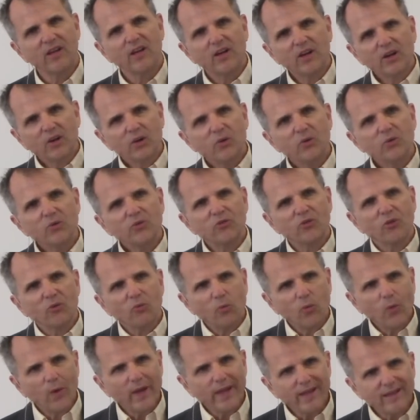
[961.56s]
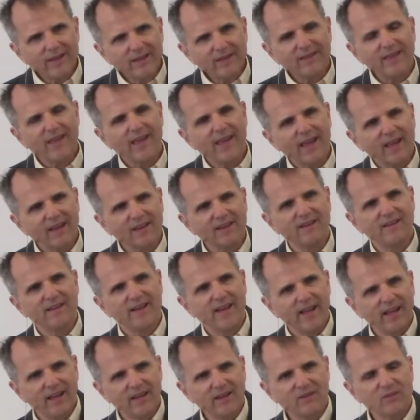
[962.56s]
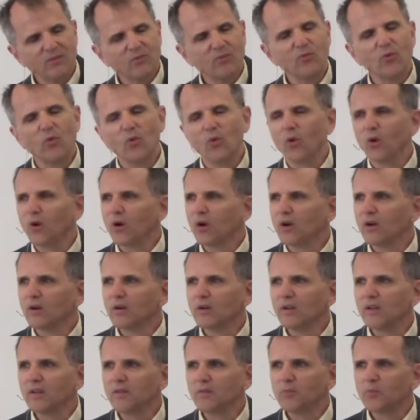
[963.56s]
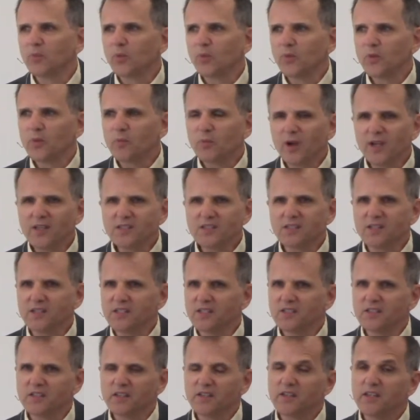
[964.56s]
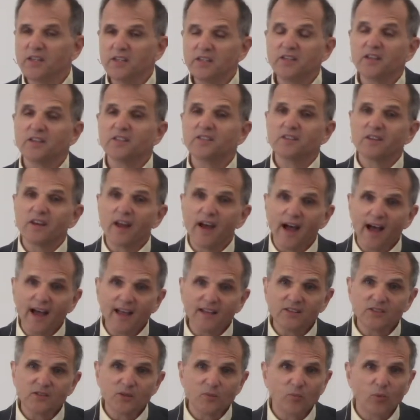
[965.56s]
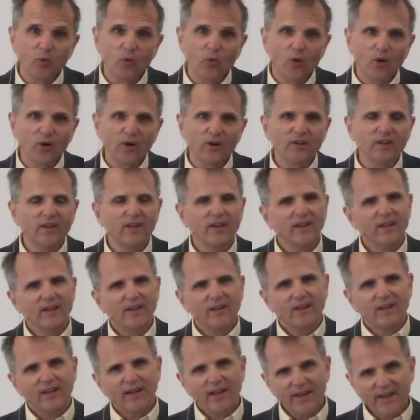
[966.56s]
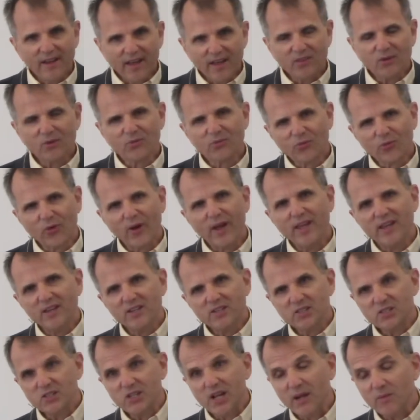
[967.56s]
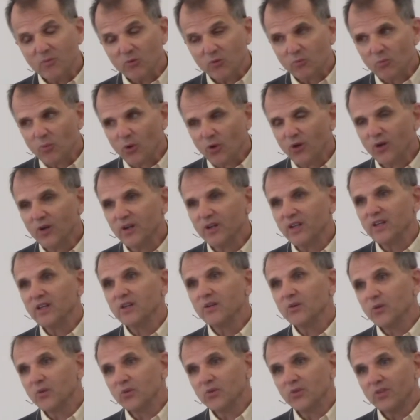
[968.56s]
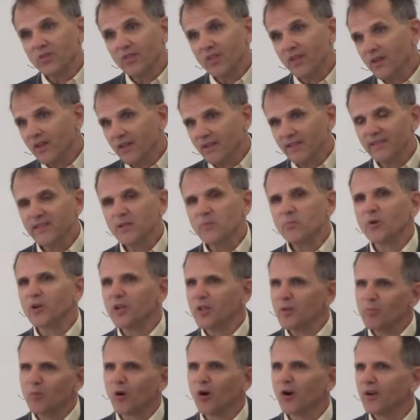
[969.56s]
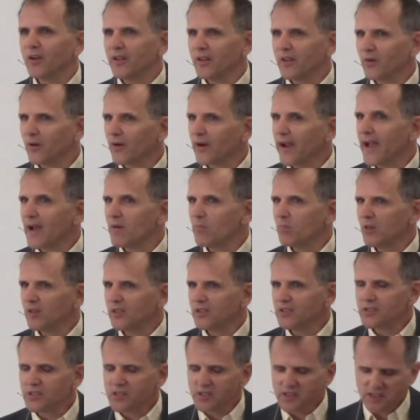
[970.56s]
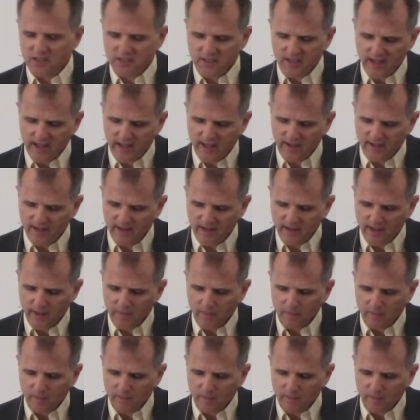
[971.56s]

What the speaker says: who's the Whig candidate for the presidency. He does not support another friend, James Birney, who's the Liberty Party or abolitionist candidate.